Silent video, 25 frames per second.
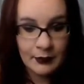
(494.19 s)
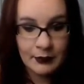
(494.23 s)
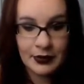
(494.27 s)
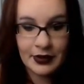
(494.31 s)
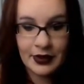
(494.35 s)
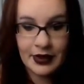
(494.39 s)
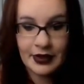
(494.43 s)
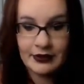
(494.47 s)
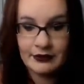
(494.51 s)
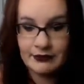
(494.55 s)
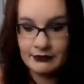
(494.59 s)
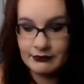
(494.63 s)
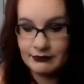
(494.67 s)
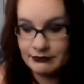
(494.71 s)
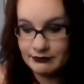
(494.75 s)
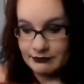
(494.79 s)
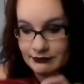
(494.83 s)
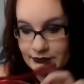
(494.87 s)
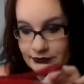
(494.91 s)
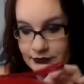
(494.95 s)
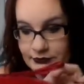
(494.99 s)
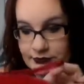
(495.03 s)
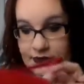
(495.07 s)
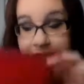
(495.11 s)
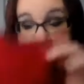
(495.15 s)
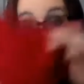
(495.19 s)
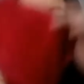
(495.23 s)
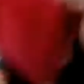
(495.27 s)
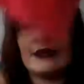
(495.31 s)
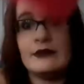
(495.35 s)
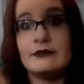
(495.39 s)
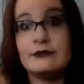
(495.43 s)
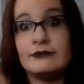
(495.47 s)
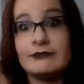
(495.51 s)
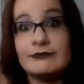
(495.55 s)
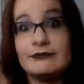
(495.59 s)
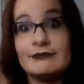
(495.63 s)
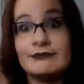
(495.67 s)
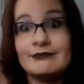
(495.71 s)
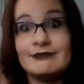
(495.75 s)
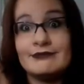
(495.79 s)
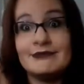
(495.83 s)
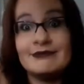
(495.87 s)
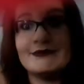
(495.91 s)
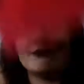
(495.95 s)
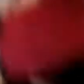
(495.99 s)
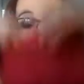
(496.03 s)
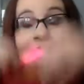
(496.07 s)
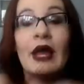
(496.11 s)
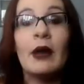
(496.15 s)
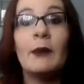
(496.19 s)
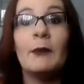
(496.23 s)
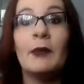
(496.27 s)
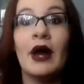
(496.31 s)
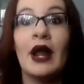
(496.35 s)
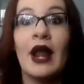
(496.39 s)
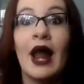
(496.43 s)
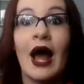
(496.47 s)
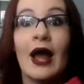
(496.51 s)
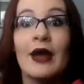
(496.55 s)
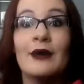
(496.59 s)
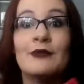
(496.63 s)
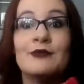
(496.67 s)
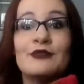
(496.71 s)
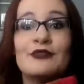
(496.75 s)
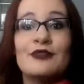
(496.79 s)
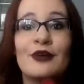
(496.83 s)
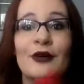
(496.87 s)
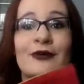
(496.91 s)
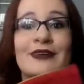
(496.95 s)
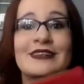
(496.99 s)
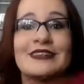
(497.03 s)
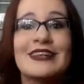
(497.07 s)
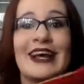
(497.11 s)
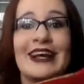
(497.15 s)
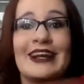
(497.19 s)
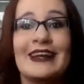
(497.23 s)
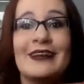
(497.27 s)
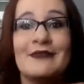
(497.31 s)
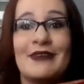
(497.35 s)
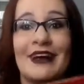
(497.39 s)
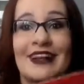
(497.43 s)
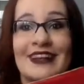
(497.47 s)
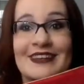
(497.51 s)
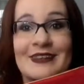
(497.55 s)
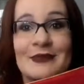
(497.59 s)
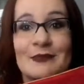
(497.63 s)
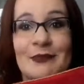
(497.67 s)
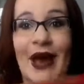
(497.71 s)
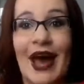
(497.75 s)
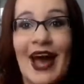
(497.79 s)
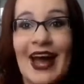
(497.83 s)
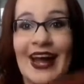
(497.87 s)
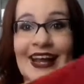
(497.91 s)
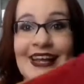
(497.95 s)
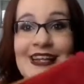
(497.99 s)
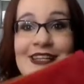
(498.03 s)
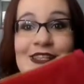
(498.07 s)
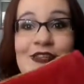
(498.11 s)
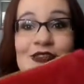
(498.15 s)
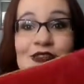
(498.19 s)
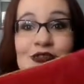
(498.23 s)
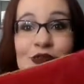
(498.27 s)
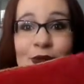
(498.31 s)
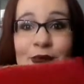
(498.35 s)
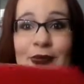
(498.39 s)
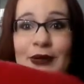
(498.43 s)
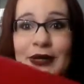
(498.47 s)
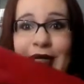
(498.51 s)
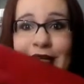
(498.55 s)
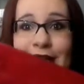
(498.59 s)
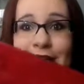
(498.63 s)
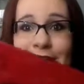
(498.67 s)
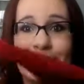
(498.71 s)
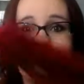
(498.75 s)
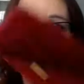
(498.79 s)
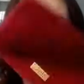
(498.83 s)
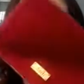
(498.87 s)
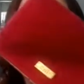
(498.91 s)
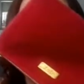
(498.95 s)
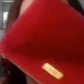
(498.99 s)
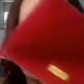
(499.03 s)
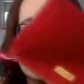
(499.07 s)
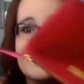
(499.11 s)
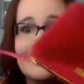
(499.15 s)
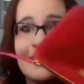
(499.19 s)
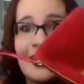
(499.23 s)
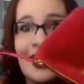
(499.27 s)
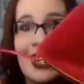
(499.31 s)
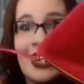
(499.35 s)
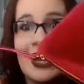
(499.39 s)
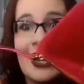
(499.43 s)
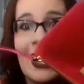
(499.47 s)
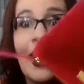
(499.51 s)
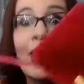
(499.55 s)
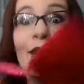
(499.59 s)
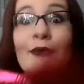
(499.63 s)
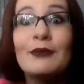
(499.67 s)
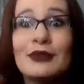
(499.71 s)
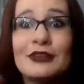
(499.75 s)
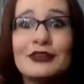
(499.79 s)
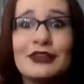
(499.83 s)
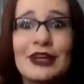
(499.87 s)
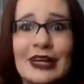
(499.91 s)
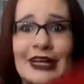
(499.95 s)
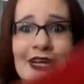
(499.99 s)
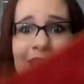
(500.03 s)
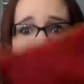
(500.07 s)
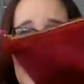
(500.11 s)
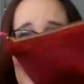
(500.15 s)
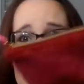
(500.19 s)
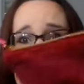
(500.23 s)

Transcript: But, that's it. But I'm so excited about this bag. It's super cute. Like, I wish I could